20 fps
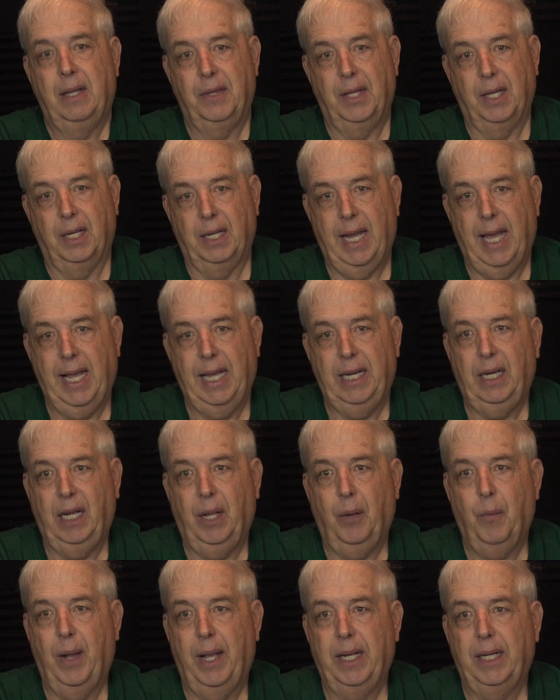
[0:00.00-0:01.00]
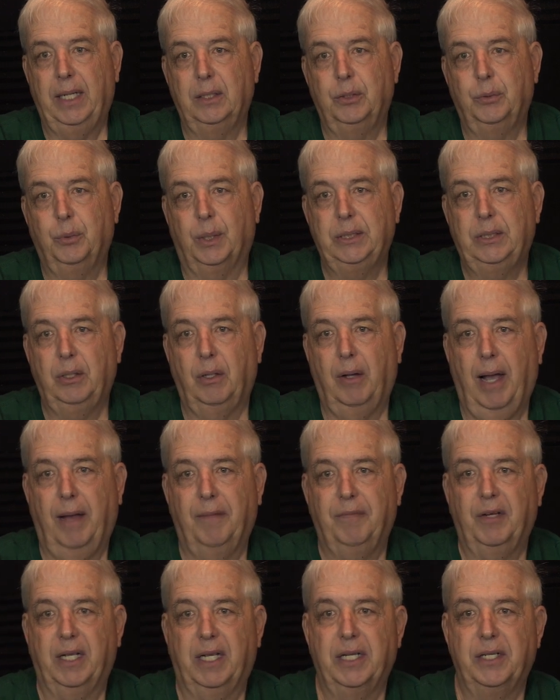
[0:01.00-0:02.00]
The landing weight is what you
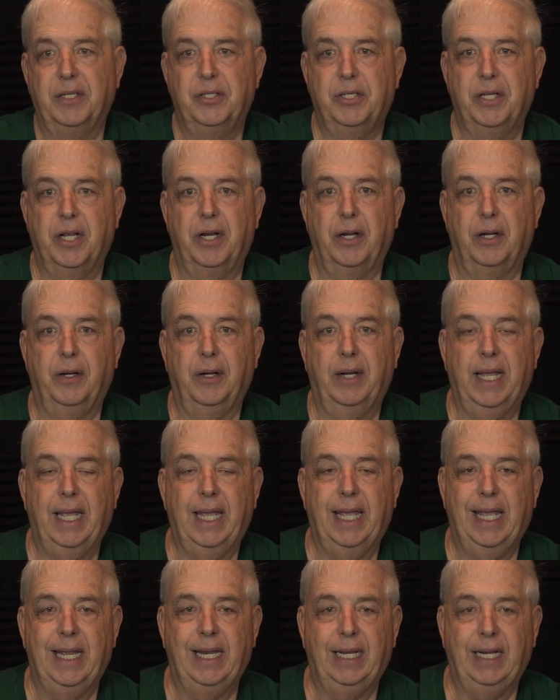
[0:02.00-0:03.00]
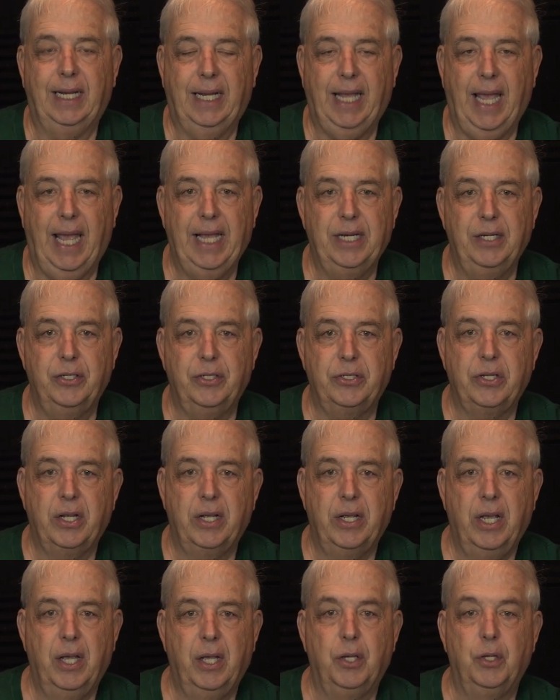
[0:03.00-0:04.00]
have to consider in case
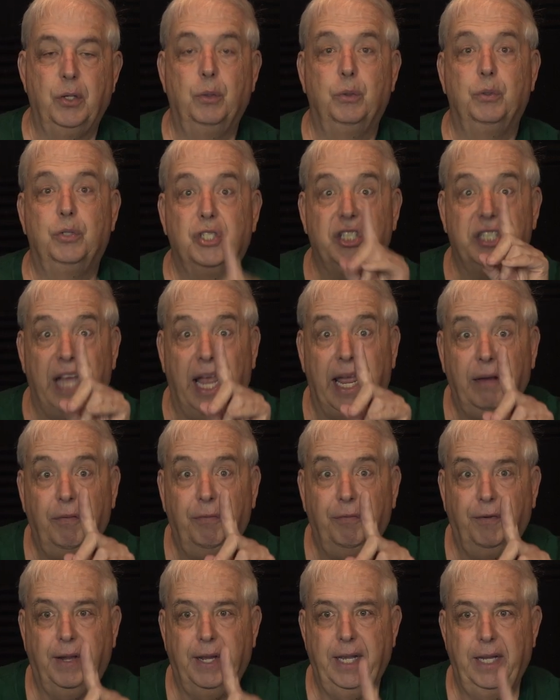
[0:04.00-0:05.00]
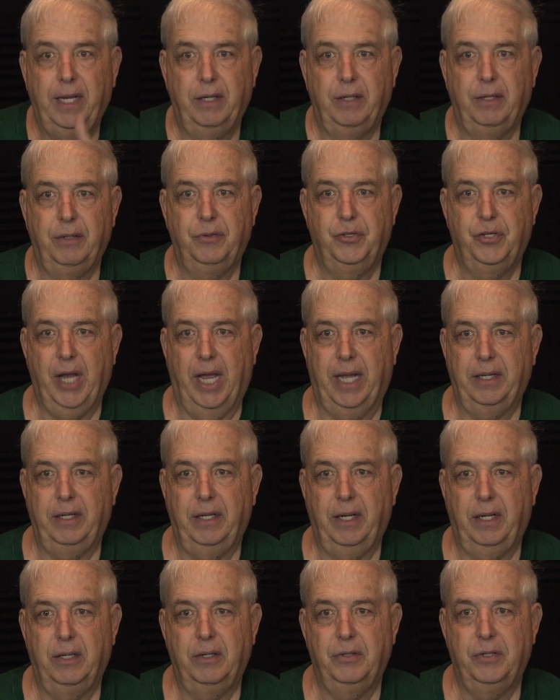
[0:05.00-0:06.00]
you safely
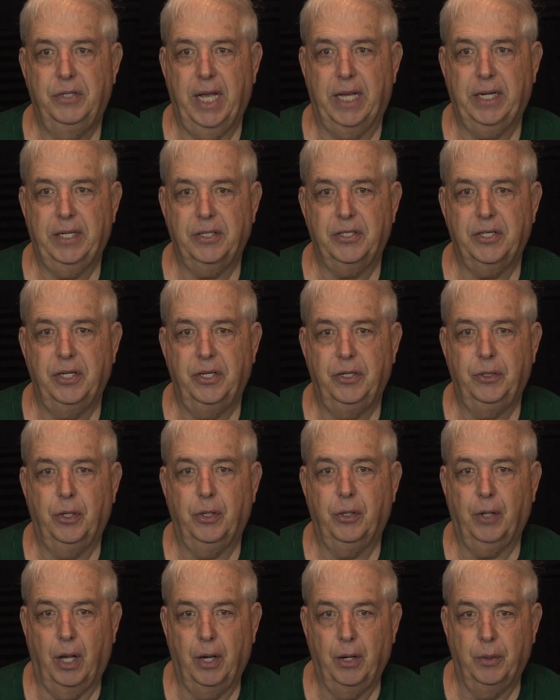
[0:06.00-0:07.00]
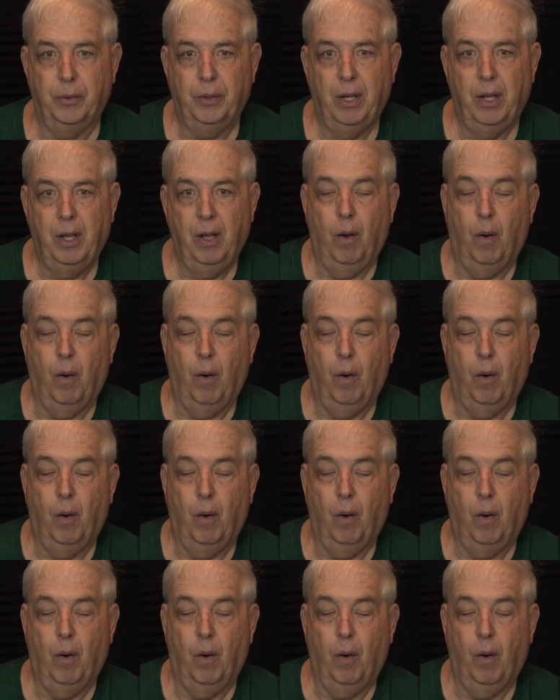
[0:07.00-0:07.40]
jettison your load,